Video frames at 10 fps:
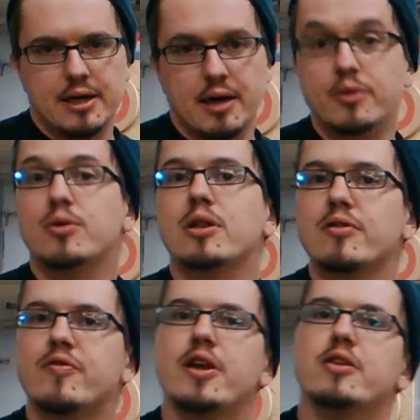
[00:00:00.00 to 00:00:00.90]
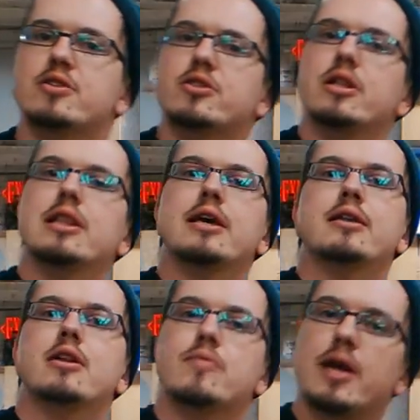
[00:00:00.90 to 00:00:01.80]
I'll do a little video that's going to
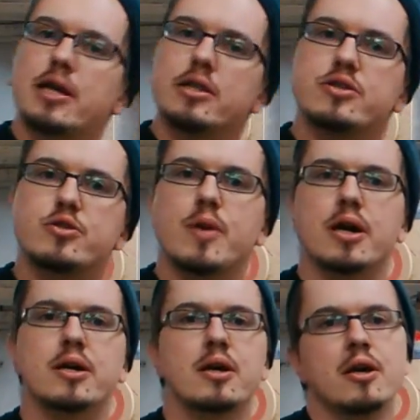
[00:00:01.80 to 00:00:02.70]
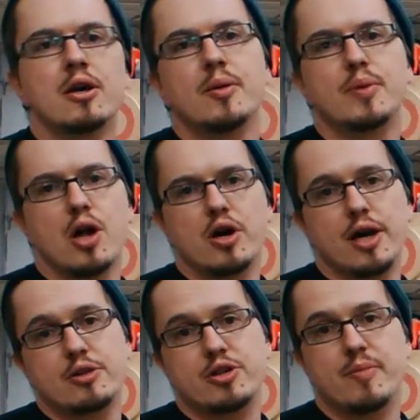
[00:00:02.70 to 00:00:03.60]
link directly to my blog
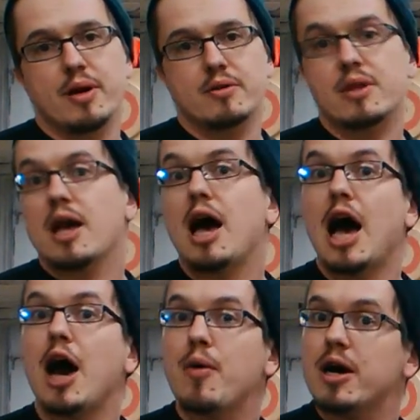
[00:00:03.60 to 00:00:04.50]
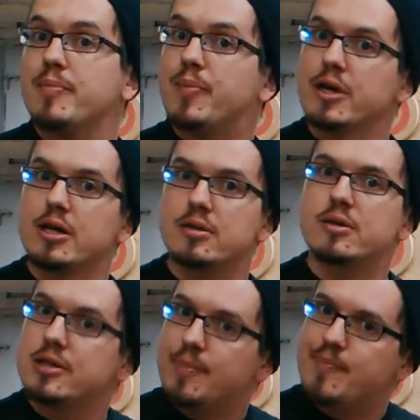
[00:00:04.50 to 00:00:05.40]
entry about how I
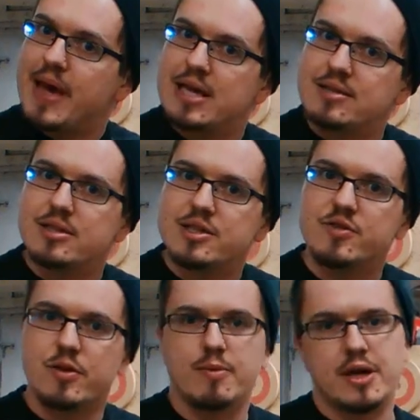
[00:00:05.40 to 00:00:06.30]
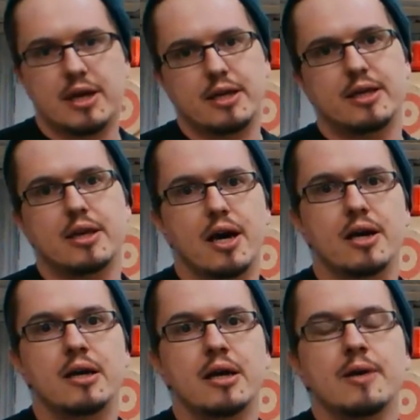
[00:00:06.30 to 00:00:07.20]
built the basis for my
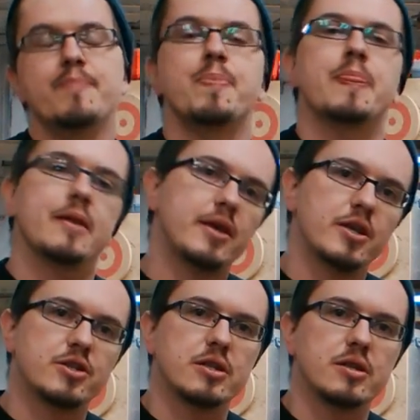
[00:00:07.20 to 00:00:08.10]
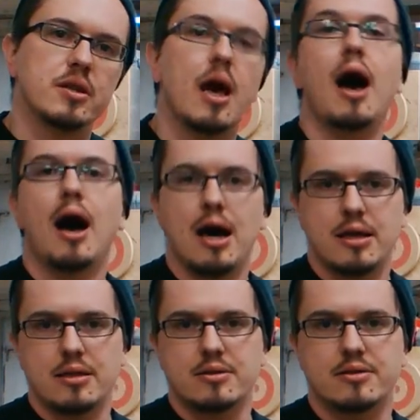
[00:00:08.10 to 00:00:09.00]
IKEA kitchen
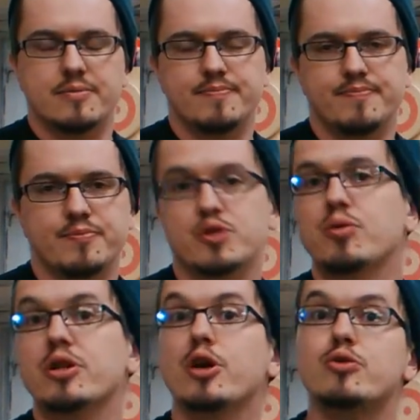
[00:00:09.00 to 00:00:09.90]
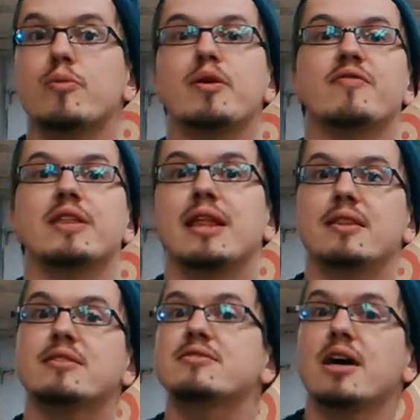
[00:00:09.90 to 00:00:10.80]
islands. So we're going to go through a bit of a
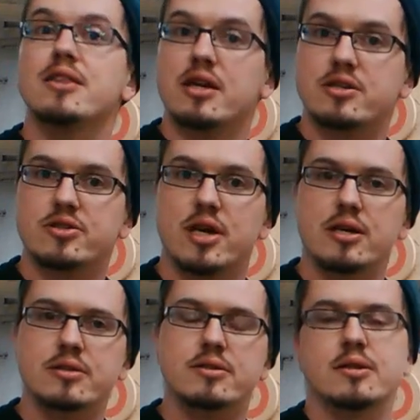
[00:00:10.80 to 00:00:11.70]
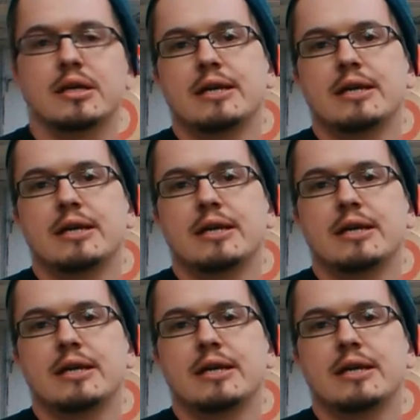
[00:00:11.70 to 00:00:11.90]
design exercise,